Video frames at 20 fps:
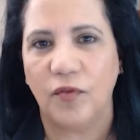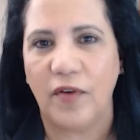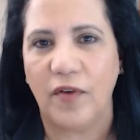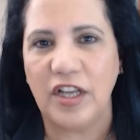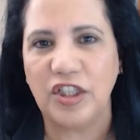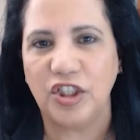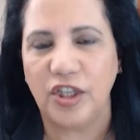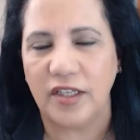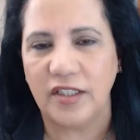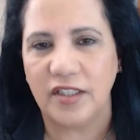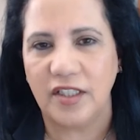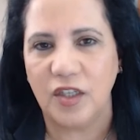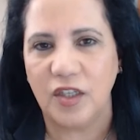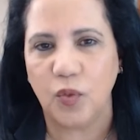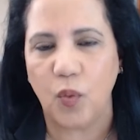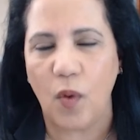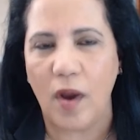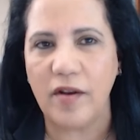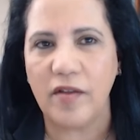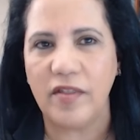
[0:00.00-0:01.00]

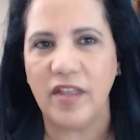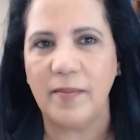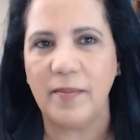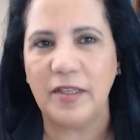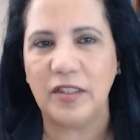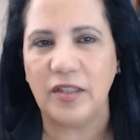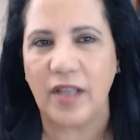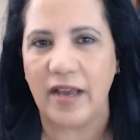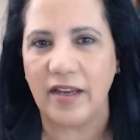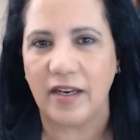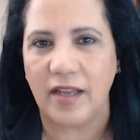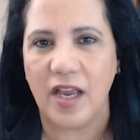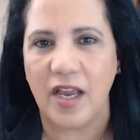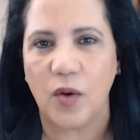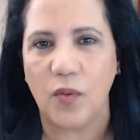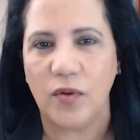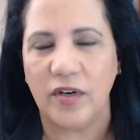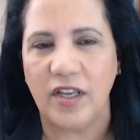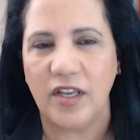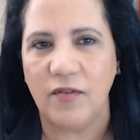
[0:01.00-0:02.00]
franchisees one of them is that
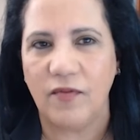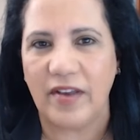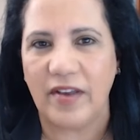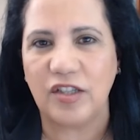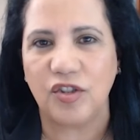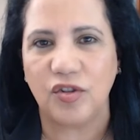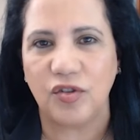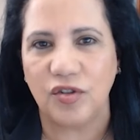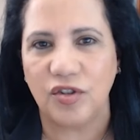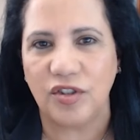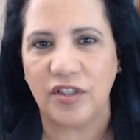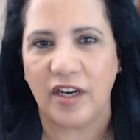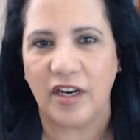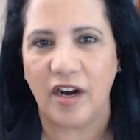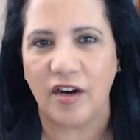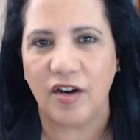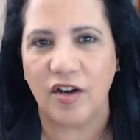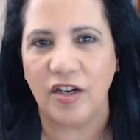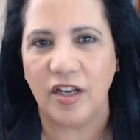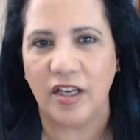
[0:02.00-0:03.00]
equity investors that
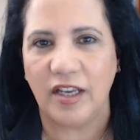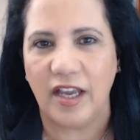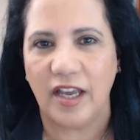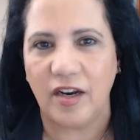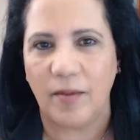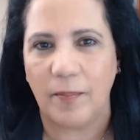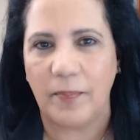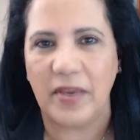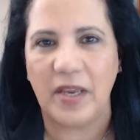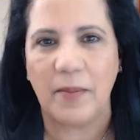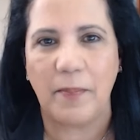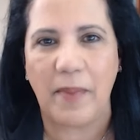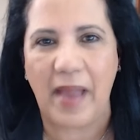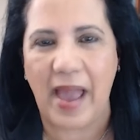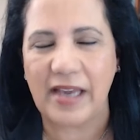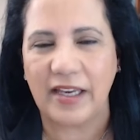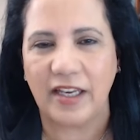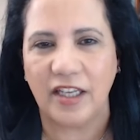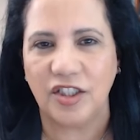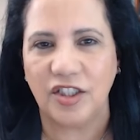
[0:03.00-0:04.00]
are going to get a big
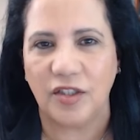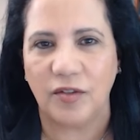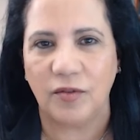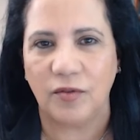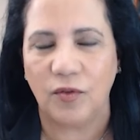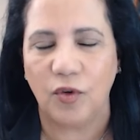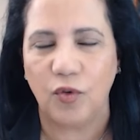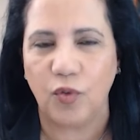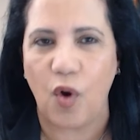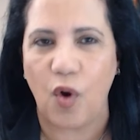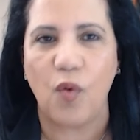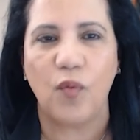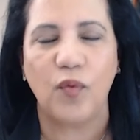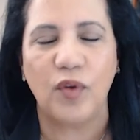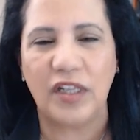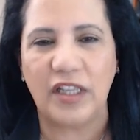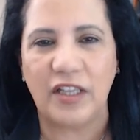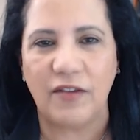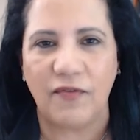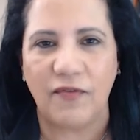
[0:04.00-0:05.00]
package and grow
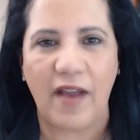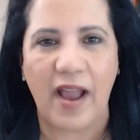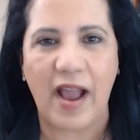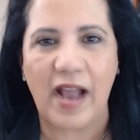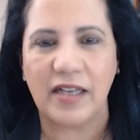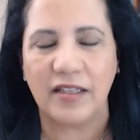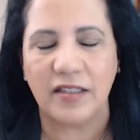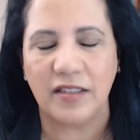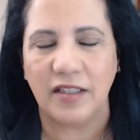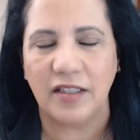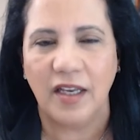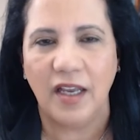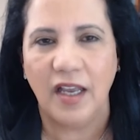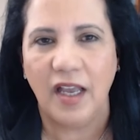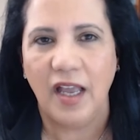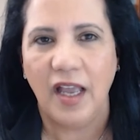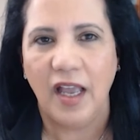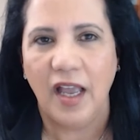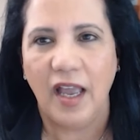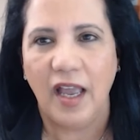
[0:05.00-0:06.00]
really fast
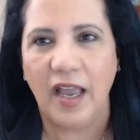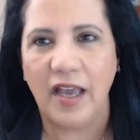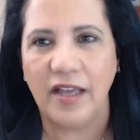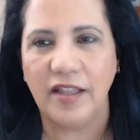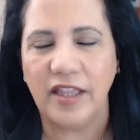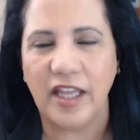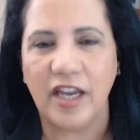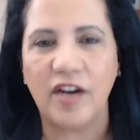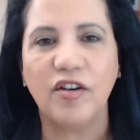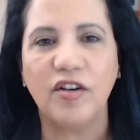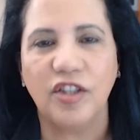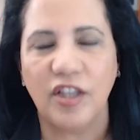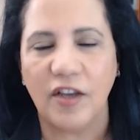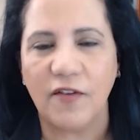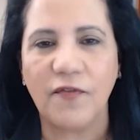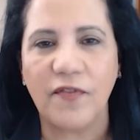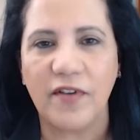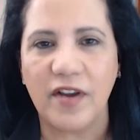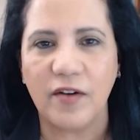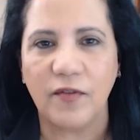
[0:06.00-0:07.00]
and they're
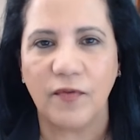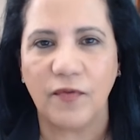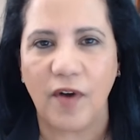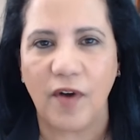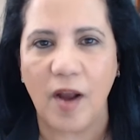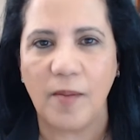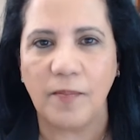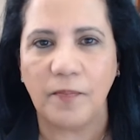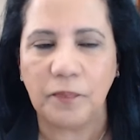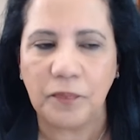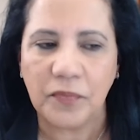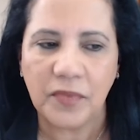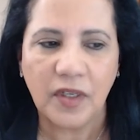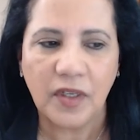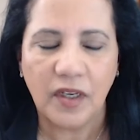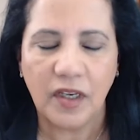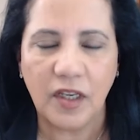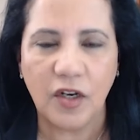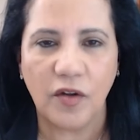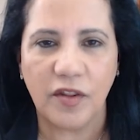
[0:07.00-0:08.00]
different from
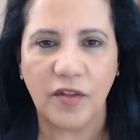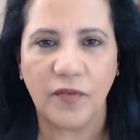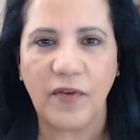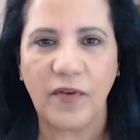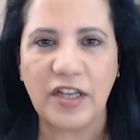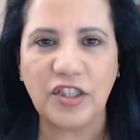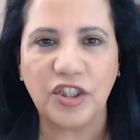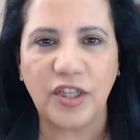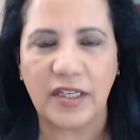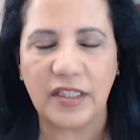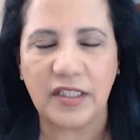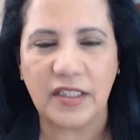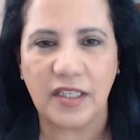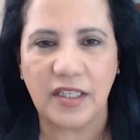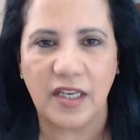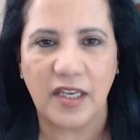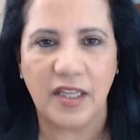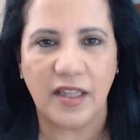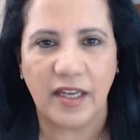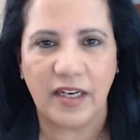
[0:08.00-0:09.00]
you know the
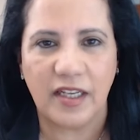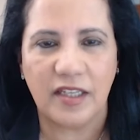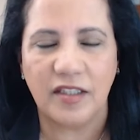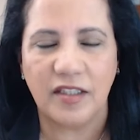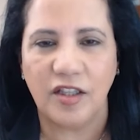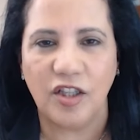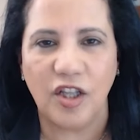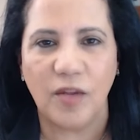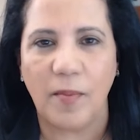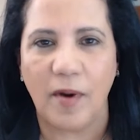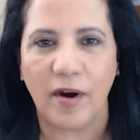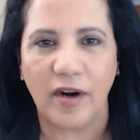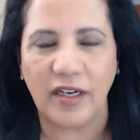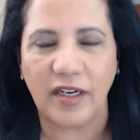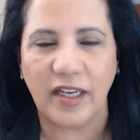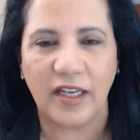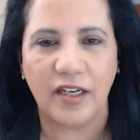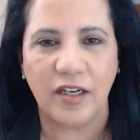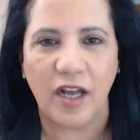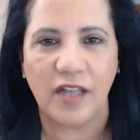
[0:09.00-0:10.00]
franchisee that is in the
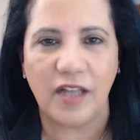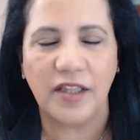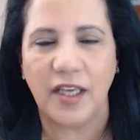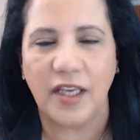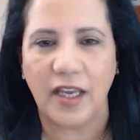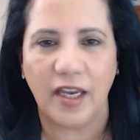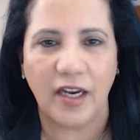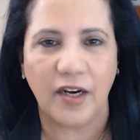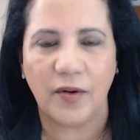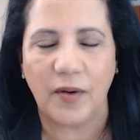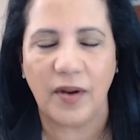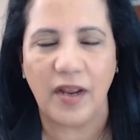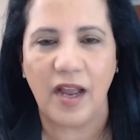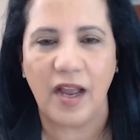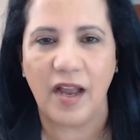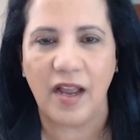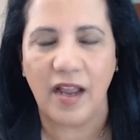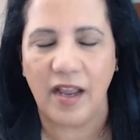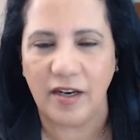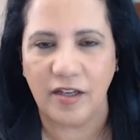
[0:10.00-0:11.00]
market not the
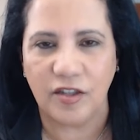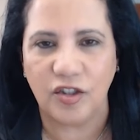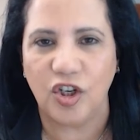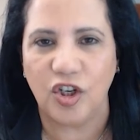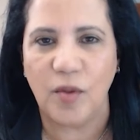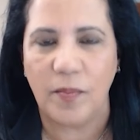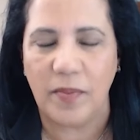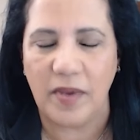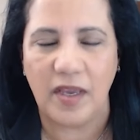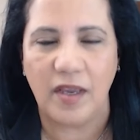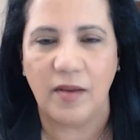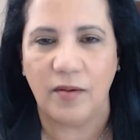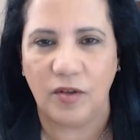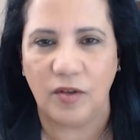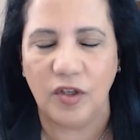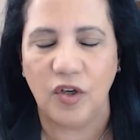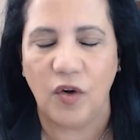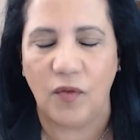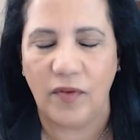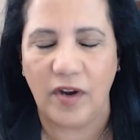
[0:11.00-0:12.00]
area and is going to be
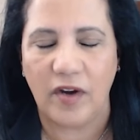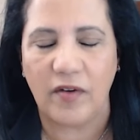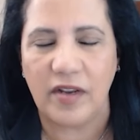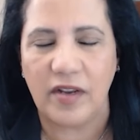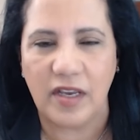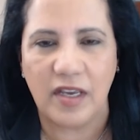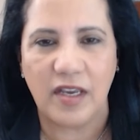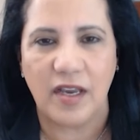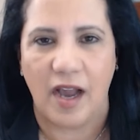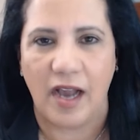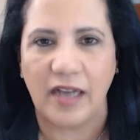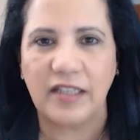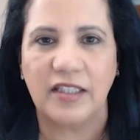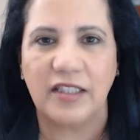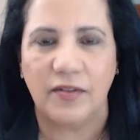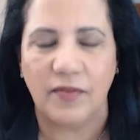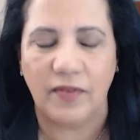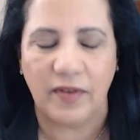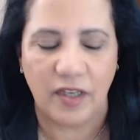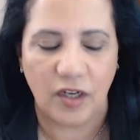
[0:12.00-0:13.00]
you know very
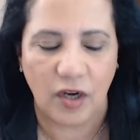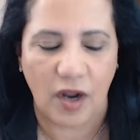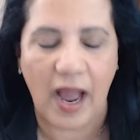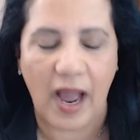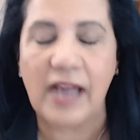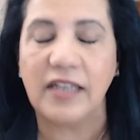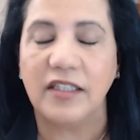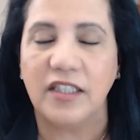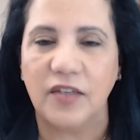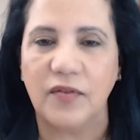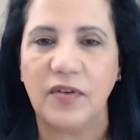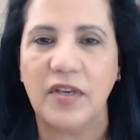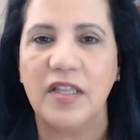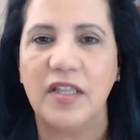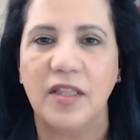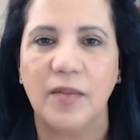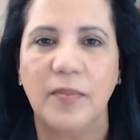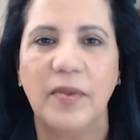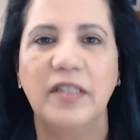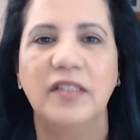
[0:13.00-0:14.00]
active you know active
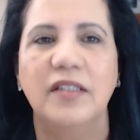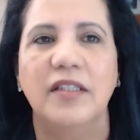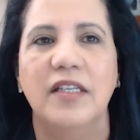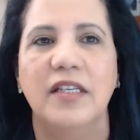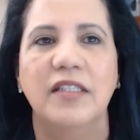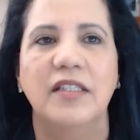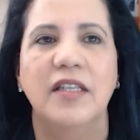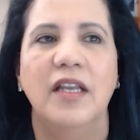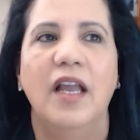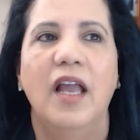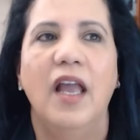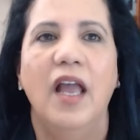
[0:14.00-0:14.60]
in the business